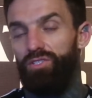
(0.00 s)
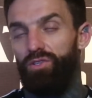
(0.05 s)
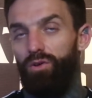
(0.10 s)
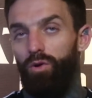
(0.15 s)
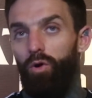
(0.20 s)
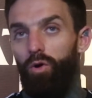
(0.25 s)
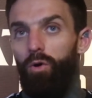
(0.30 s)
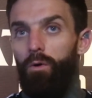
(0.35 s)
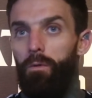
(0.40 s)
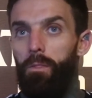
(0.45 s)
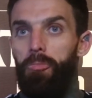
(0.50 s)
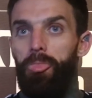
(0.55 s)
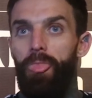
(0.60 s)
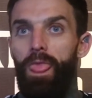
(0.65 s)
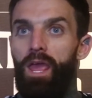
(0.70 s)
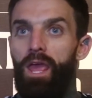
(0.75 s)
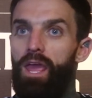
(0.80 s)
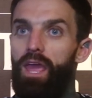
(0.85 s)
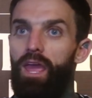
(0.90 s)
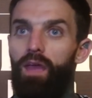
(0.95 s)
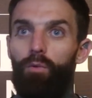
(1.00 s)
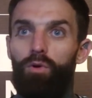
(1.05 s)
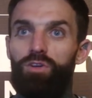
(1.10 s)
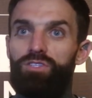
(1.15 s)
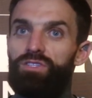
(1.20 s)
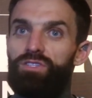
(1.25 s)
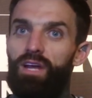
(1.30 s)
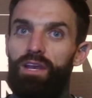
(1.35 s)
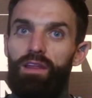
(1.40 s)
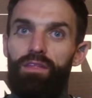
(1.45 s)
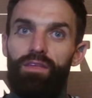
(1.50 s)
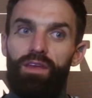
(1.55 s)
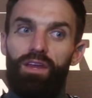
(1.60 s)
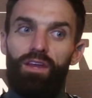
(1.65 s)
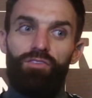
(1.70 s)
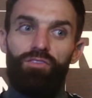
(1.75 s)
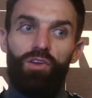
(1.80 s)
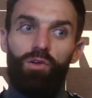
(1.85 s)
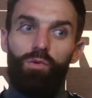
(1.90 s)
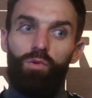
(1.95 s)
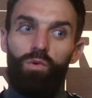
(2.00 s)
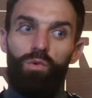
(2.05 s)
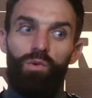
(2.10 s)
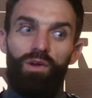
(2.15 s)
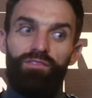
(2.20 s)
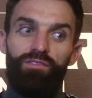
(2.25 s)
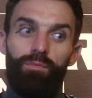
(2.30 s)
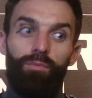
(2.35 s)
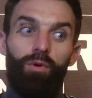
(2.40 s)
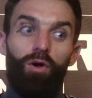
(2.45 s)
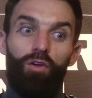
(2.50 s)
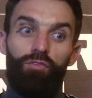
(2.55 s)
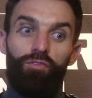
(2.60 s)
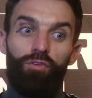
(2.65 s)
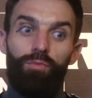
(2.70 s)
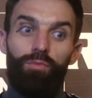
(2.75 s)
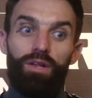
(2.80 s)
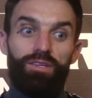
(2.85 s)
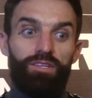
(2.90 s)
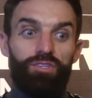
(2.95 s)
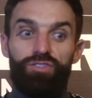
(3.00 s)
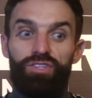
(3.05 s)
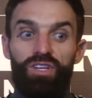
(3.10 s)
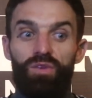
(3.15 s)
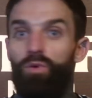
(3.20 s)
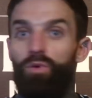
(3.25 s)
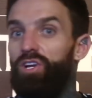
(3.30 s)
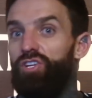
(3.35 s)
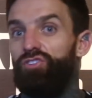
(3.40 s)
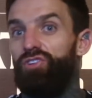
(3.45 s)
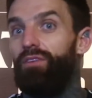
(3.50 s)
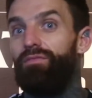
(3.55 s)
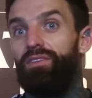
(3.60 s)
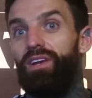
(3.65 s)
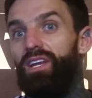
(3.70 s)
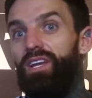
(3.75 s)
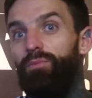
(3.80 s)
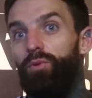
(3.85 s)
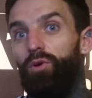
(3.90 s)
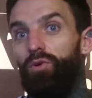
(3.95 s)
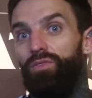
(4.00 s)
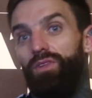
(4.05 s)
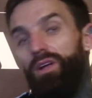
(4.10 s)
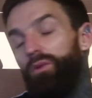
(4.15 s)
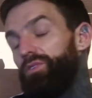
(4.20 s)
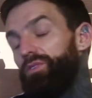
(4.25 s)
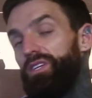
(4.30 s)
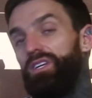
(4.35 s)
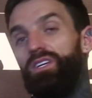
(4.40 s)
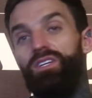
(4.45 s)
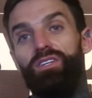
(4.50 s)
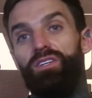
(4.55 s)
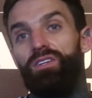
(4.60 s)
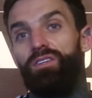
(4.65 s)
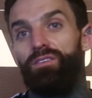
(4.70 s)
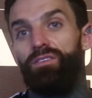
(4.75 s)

So it wasn't anything to do with, apart from I just didn't want to travel anymore. That was it.